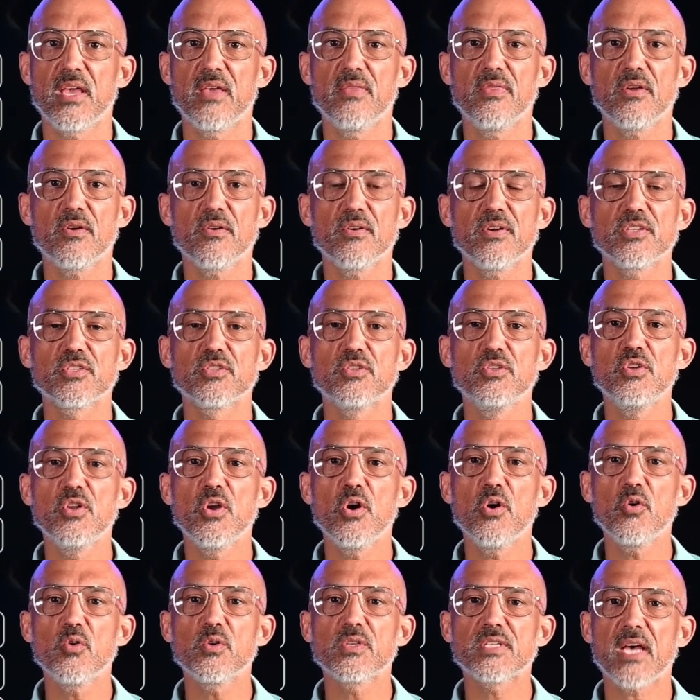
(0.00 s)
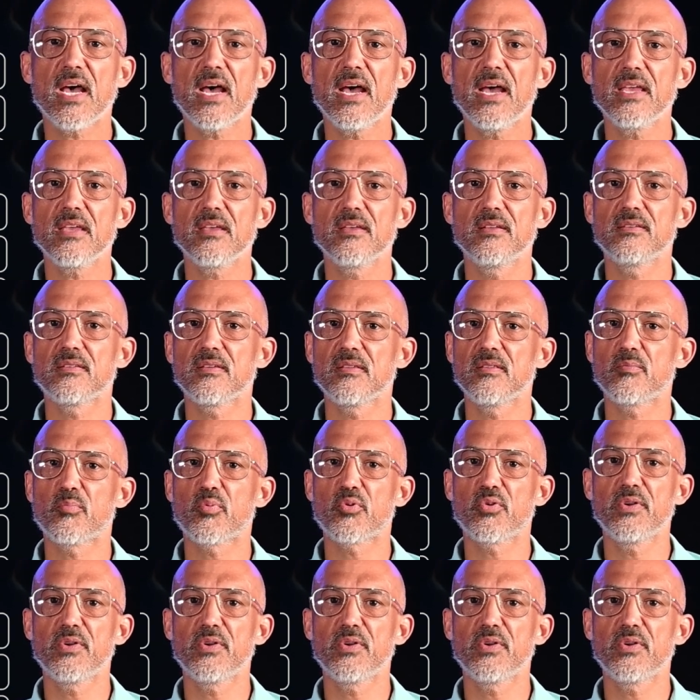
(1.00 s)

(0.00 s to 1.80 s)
and there is no tie-in to the